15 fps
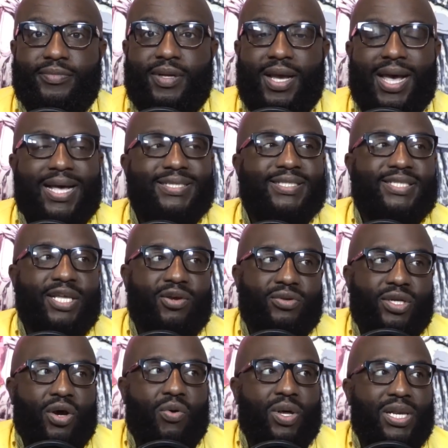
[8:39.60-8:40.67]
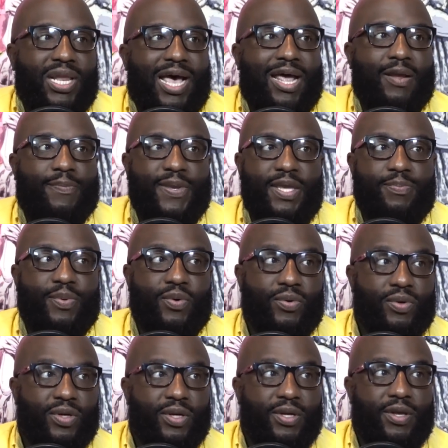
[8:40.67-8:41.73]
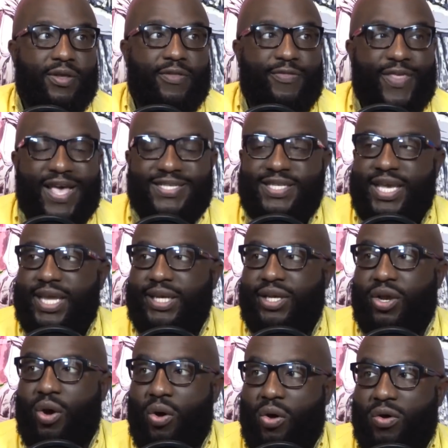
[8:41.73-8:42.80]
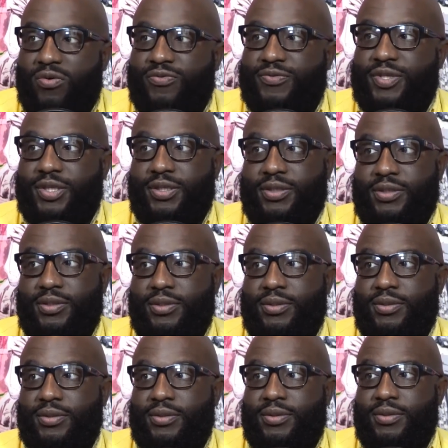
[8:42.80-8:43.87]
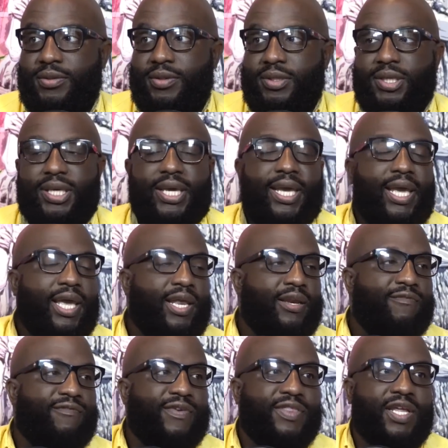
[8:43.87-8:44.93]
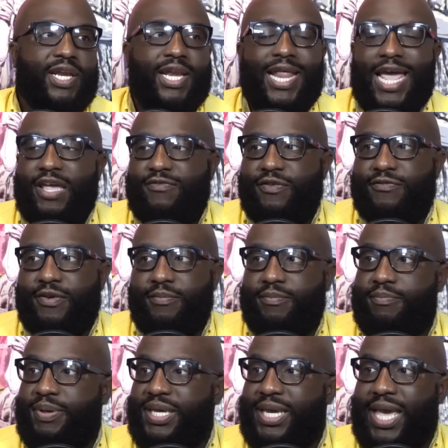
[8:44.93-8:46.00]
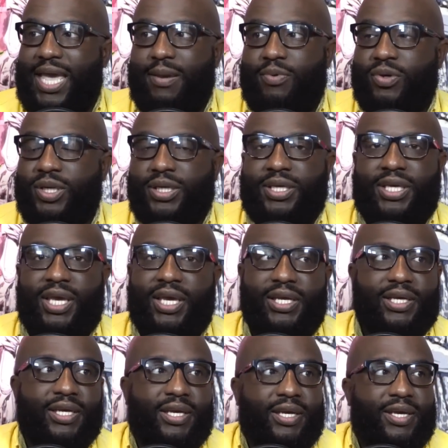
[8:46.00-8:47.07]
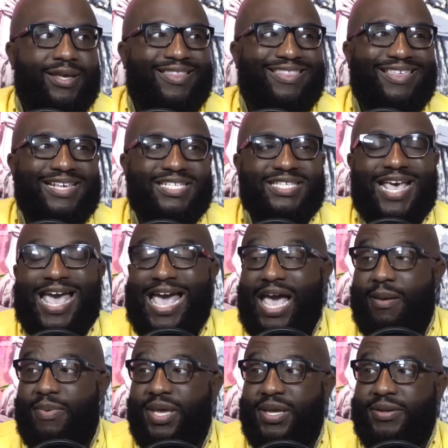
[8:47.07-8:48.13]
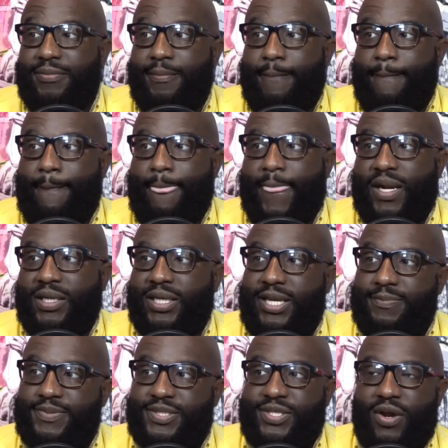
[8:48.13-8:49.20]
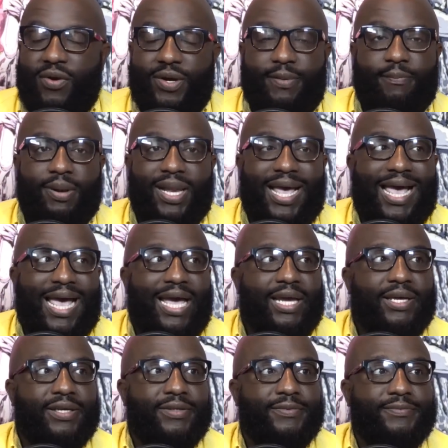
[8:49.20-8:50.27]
I still know a lot of people that's engulfed, can't for the life of them be able to kick this habit, lips turning black.